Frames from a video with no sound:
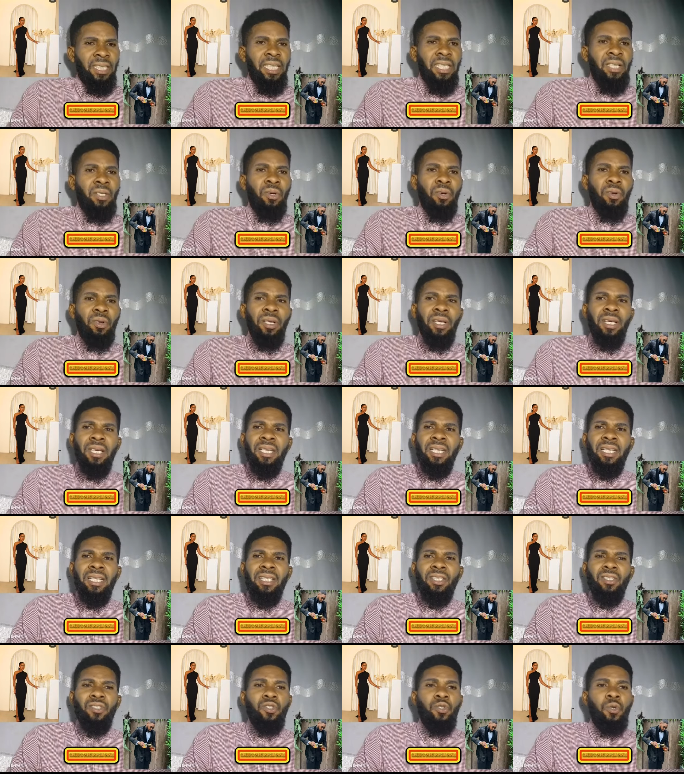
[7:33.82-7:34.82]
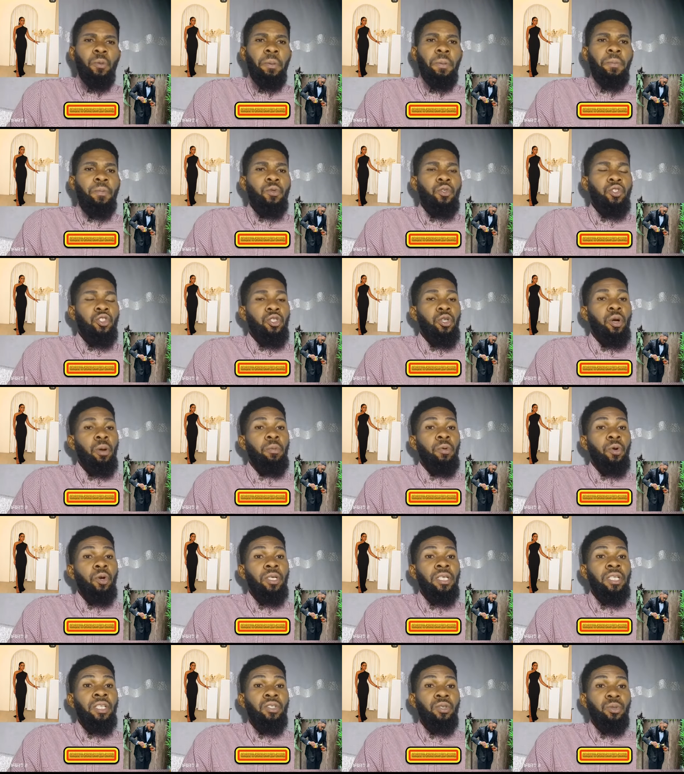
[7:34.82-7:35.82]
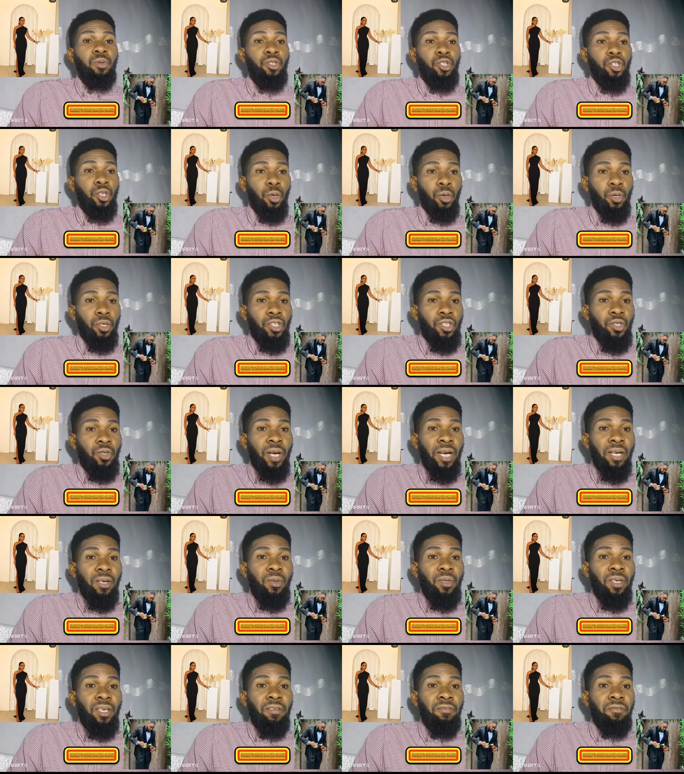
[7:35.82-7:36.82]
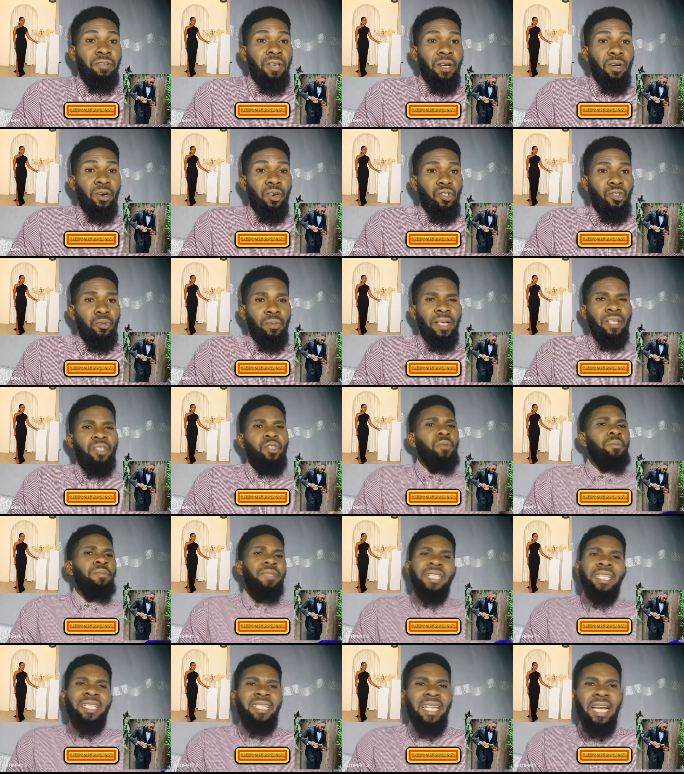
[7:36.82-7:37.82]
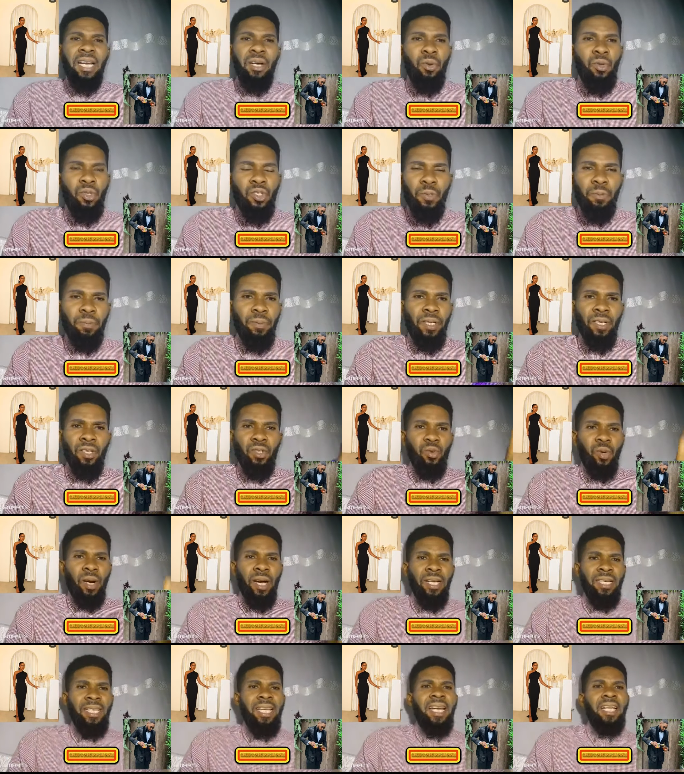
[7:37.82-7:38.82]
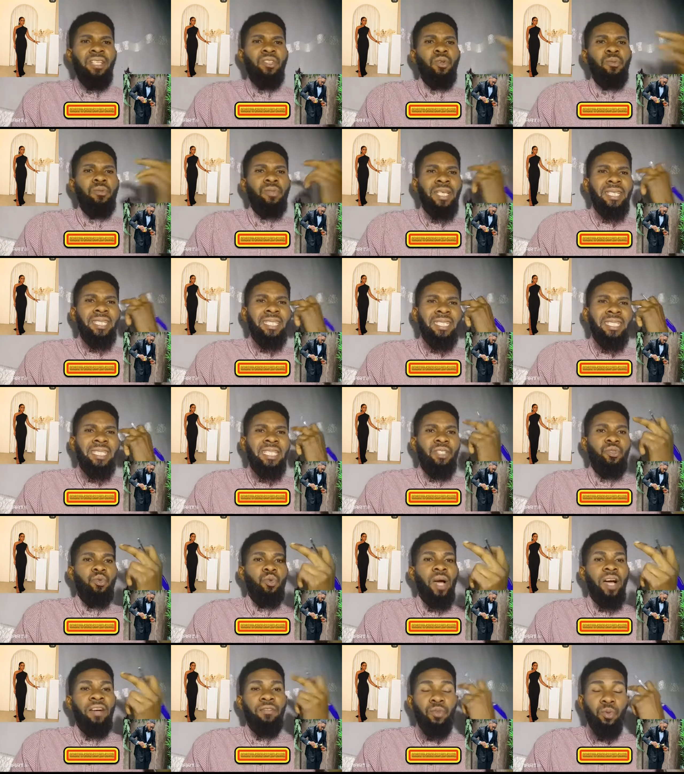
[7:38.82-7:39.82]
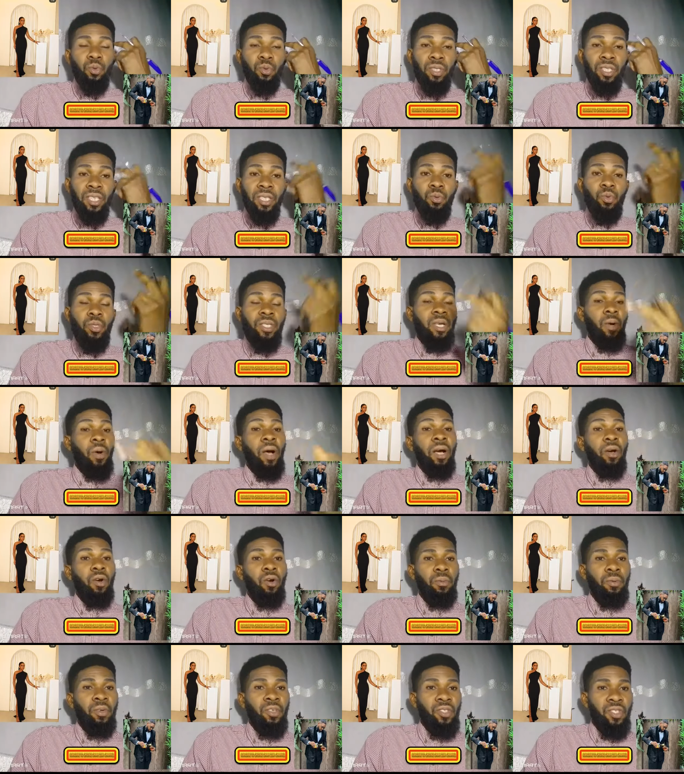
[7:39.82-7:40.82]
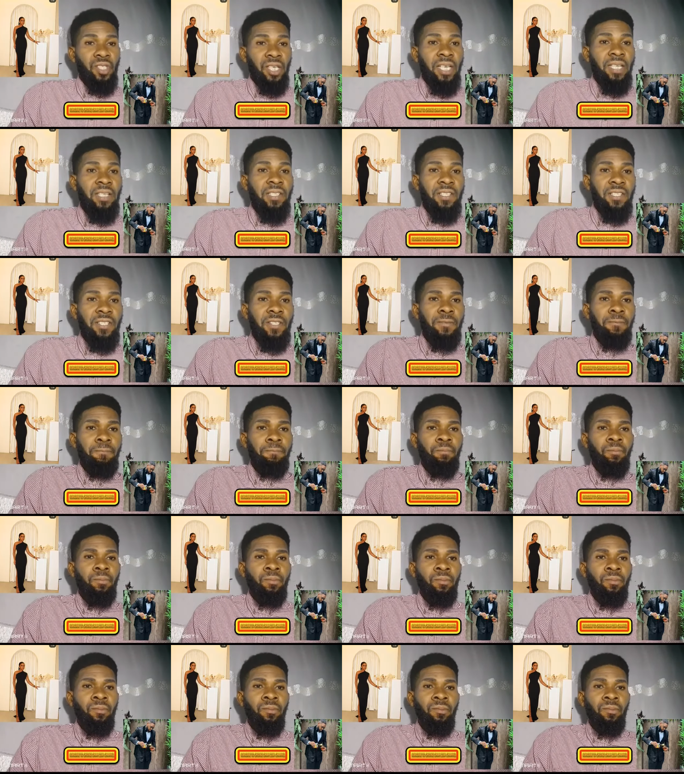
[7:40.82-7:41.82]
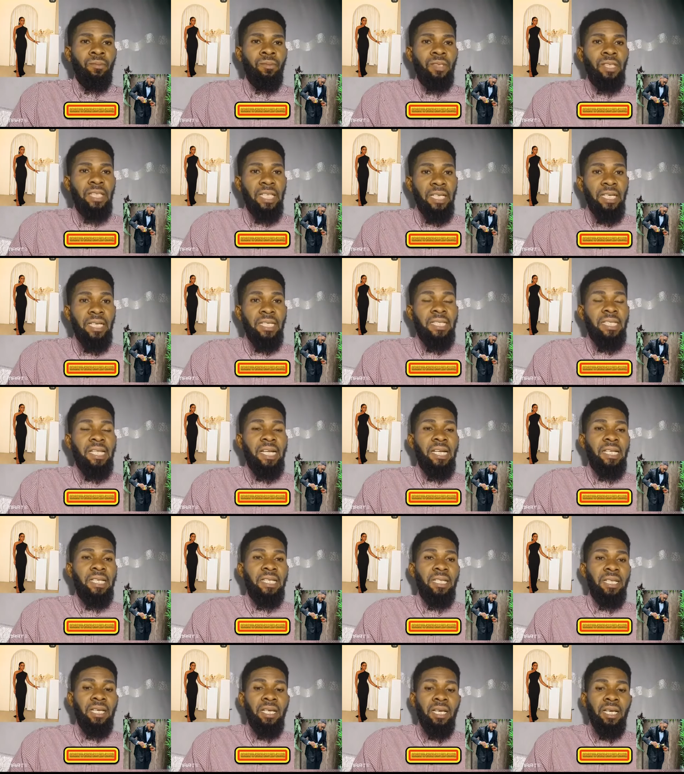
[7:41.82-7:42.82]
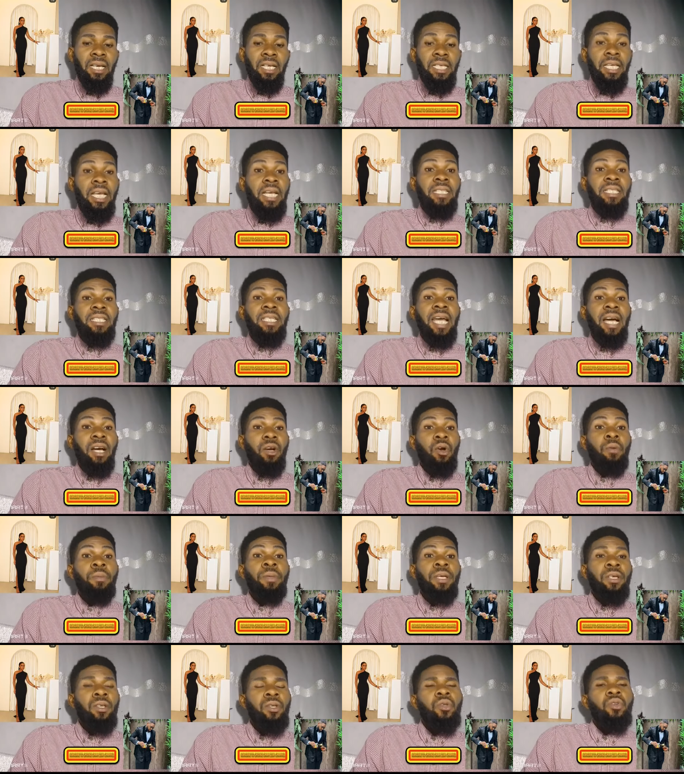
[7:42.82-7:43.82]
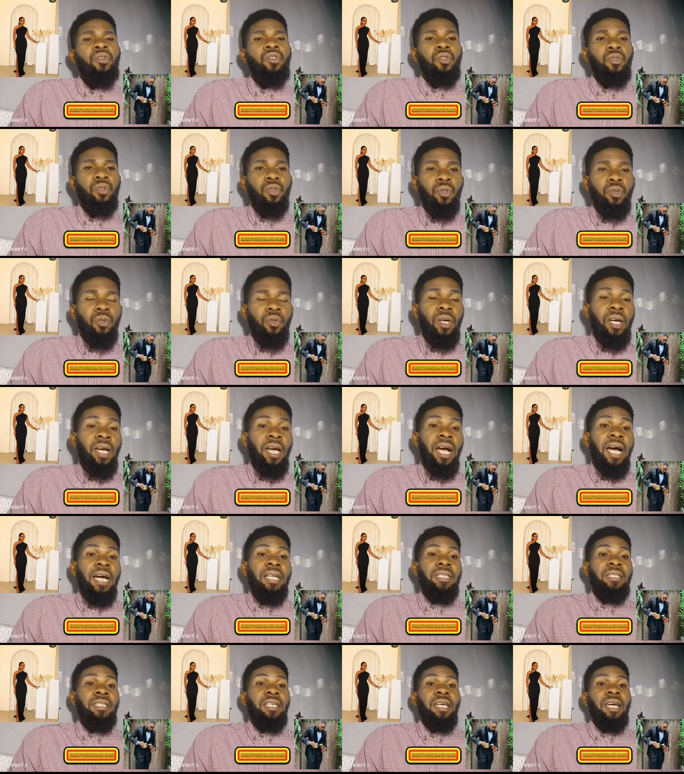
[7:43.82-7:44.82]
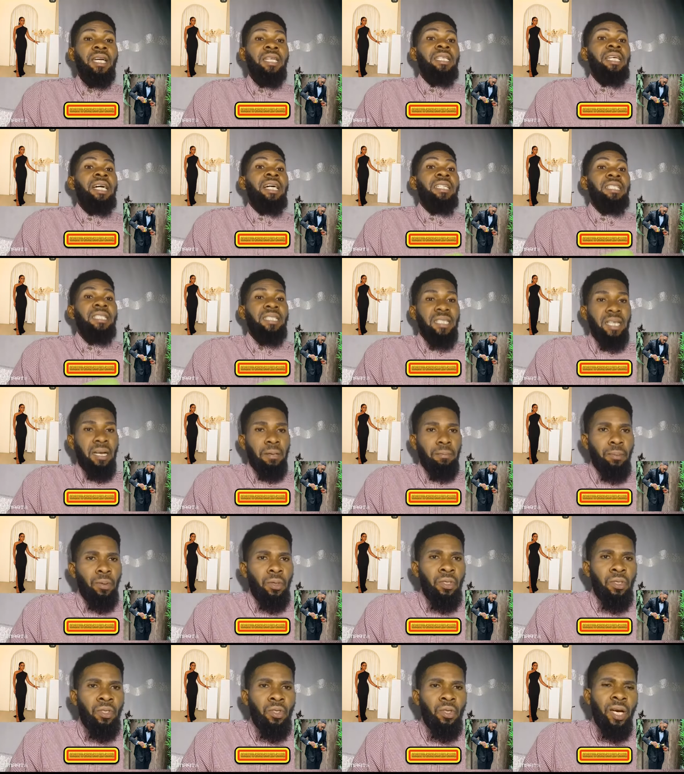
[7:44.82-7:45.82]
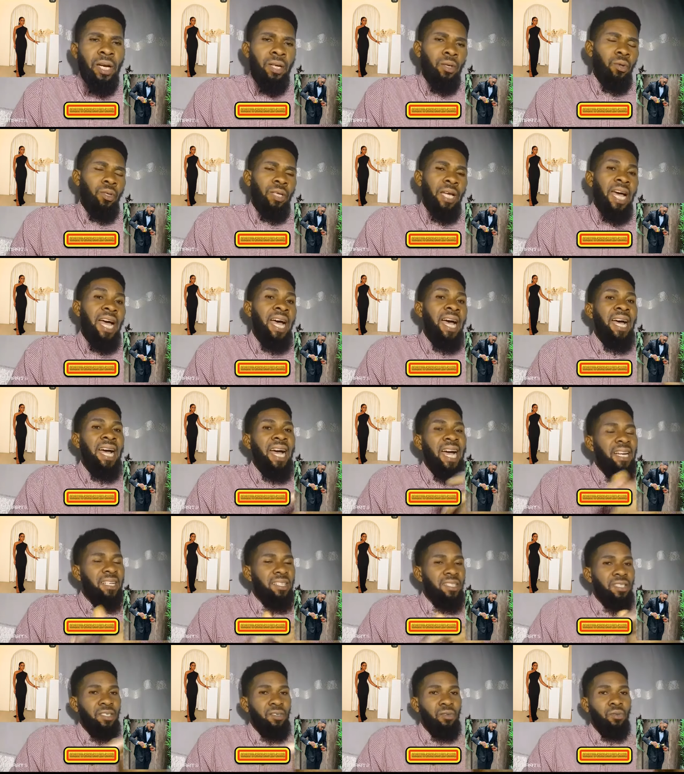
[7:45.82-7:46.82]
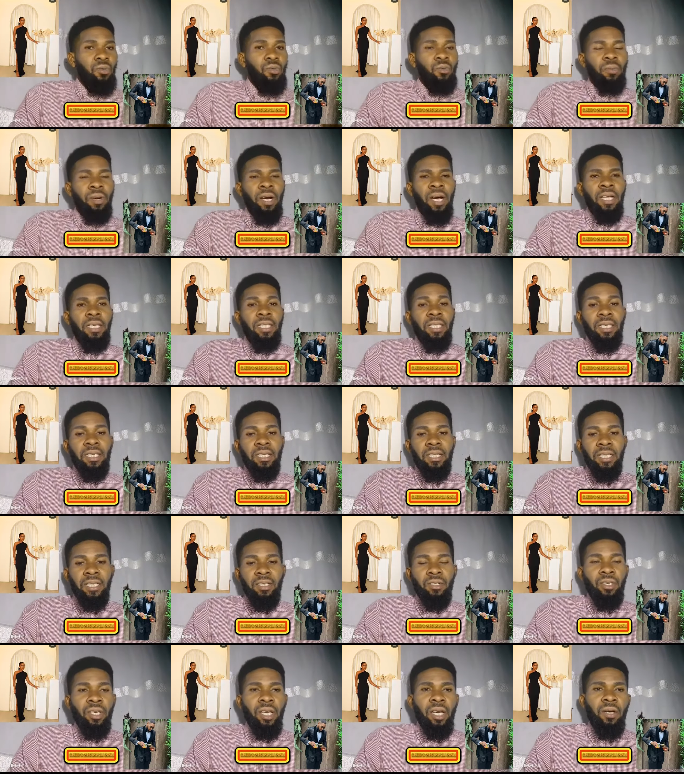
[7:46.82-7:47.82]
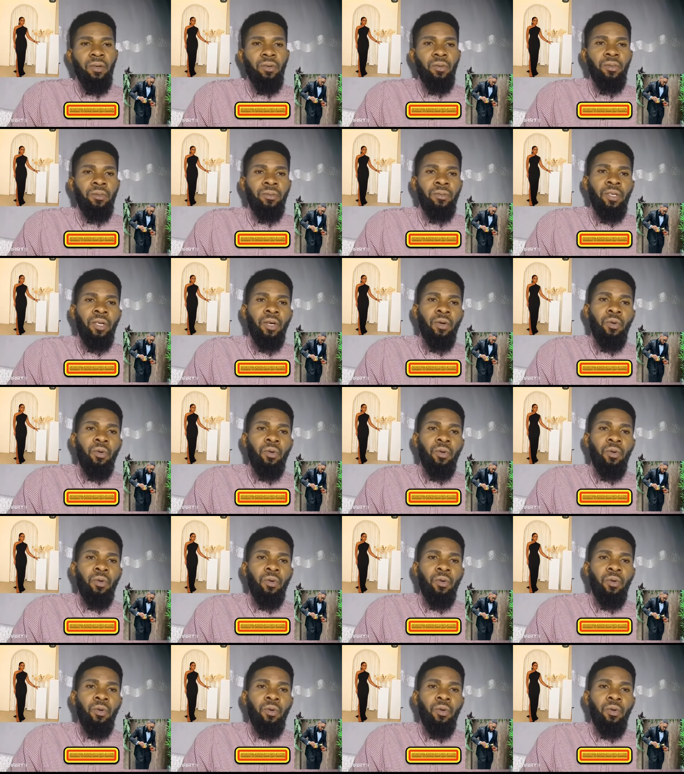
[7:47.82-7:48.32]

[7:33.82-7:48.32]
you know some people stop running to church you are looking for a husband some things are not spiritual there are some certain things we have to deal with our common sense you understand? Yes, they are coming close to you and they are, they are disappointing and all that. I asked the woman, the, the girl,